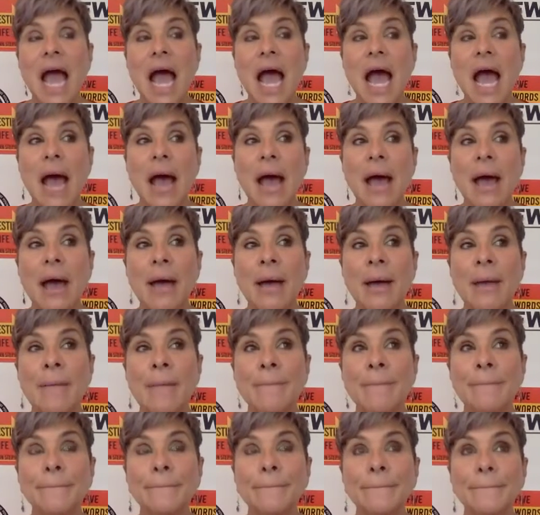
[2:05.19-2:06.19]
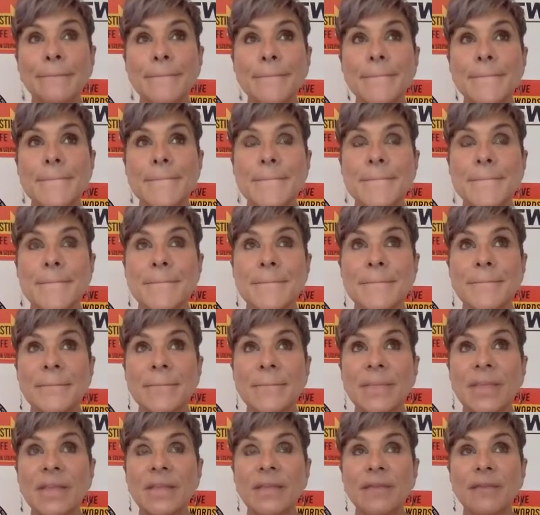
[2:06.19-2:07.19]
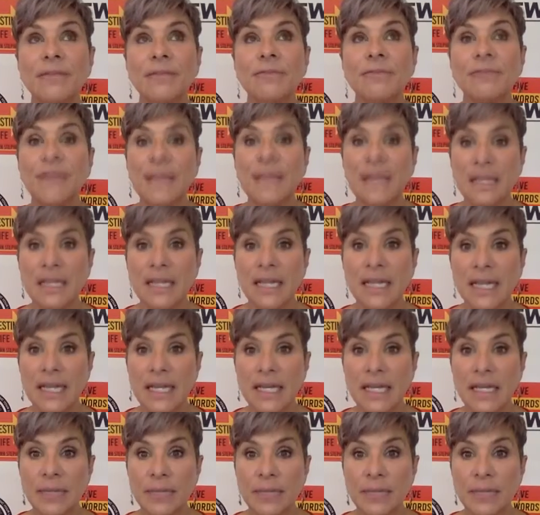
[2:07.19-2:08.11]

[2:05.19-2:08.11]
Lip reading: the feeling